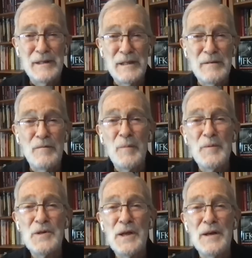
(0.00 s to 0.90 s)
the
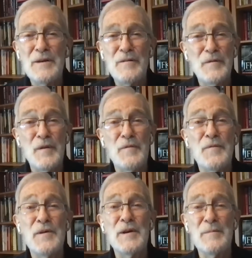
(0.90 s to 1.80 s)
representative of the
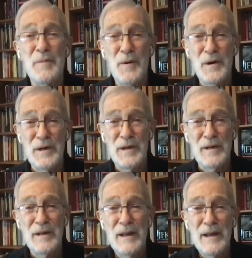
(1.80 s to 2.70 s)
Freedom
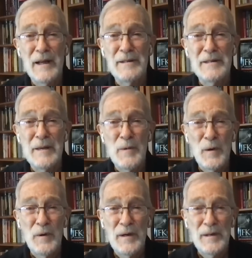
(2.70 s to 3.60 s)
Party at the
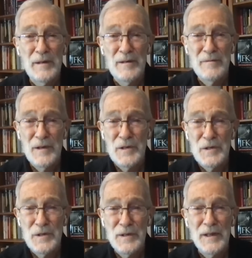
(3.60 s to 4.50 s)
Democratic
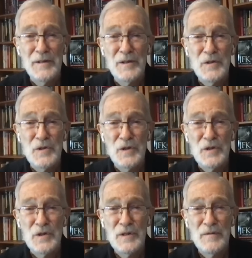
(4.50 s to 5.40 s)
Convention in
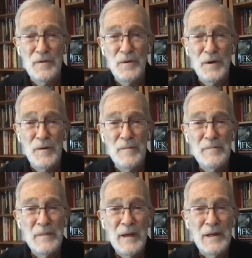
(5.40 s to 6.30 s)
1964.
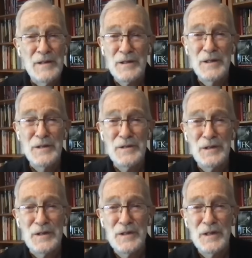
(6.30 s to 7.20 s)
She didn't
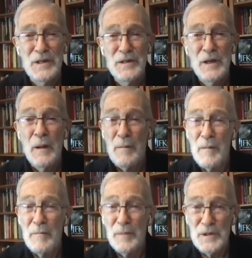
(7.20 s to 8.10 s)
succeed,
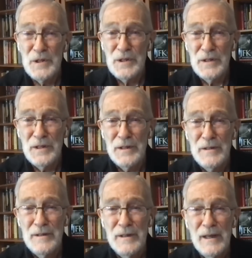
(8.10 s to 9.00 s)
but she
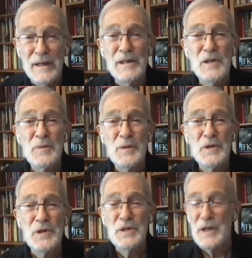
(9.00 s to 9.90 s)
did. And here's
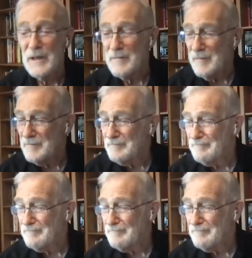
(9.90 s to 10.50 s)
what she said.